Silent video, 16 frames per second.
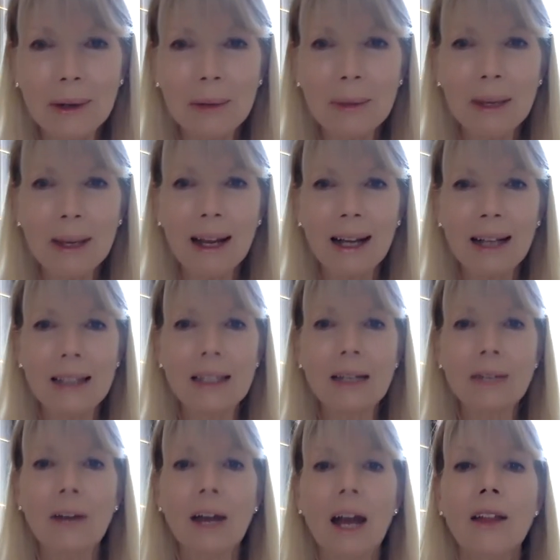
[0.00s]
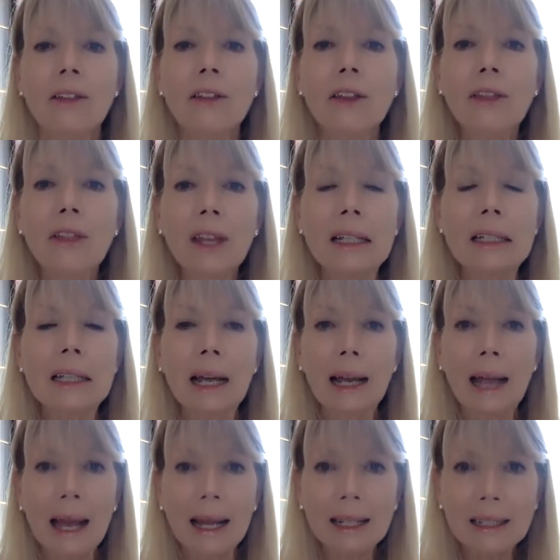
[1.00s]
because of the things I
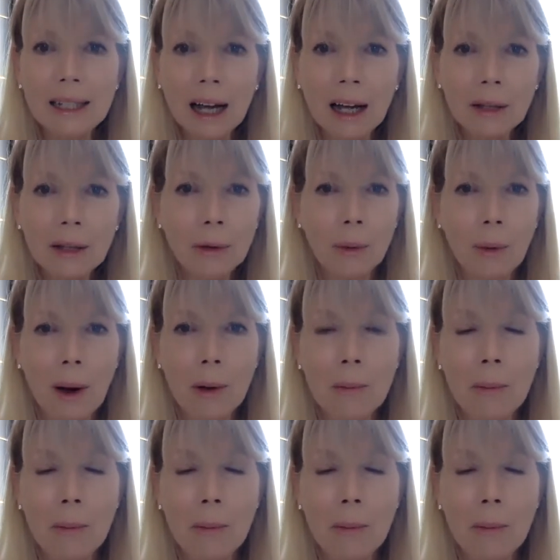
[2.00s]
had done throughout